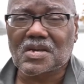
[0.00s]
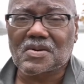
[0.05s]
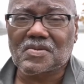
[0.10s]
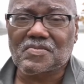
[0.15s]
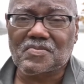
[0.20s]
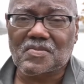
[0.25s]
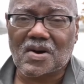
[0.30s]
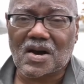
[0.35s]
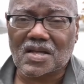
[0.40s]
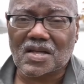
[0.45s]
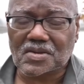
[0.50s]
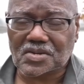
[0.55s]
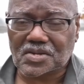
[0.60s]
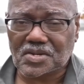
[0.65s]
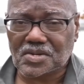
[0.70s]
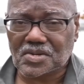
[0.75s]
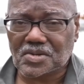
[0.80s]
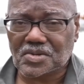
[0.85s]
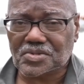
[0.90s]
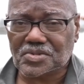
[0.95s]

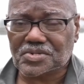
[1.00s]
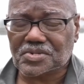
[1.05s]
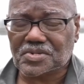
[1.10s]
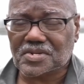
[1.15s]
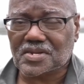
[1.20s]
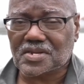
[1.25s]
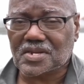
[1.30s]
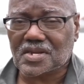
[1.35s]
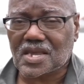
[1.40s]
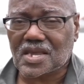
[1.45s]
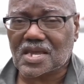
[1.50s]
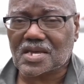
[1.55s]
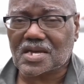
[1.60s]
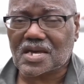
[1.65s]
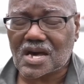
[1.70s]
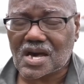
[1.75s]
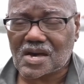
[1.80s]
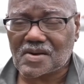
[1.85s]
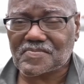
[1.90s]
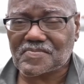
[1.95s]
molecules and
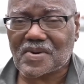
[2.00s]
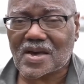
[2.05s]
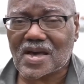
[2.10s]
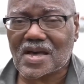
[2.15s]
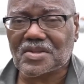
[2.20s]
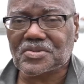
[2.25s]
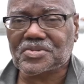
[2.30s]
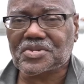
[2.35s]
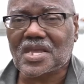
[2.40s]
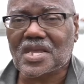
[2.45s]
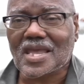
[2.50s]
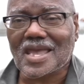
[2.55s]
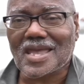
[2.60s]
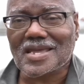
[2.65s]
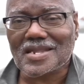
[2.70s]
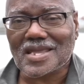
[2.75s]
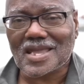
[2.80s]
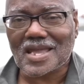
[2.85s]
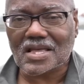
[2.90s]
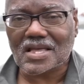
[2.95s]
compounds
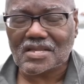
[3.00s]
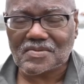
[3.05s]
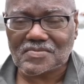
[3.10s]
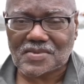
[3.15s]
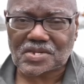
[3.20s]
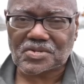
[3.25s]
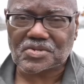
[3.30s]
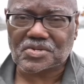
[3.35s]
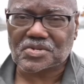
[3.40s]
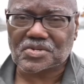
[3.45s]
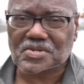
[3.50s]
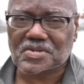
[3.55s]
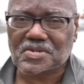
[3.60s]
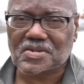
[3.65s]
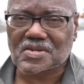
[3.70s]
and elements.